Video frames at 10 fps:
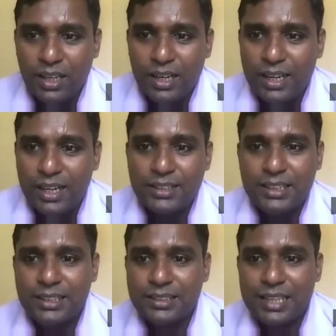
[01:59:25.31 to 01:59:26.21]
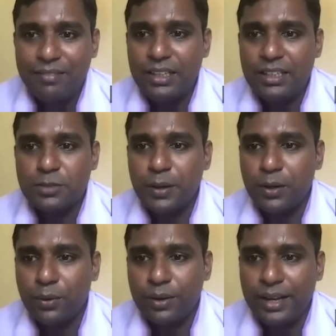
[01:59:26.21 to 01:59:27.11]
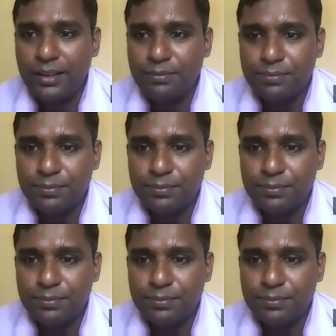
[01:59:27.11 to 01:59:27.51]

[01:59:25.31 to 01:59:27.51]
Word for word: uh, she's having dysmenorrhea.